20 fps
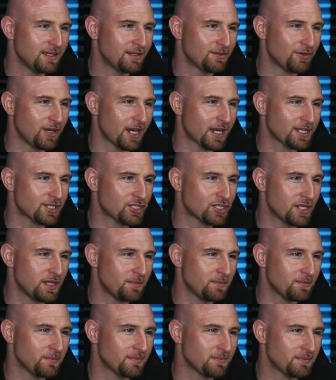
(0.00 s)
Rocket
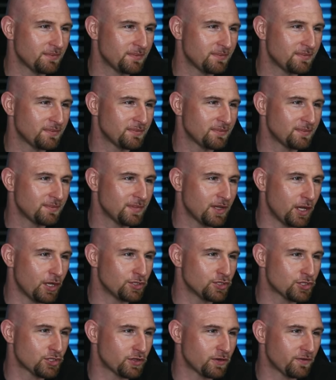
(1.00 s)
ship,
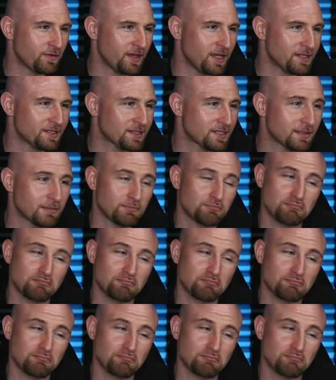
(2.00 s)
unsure face.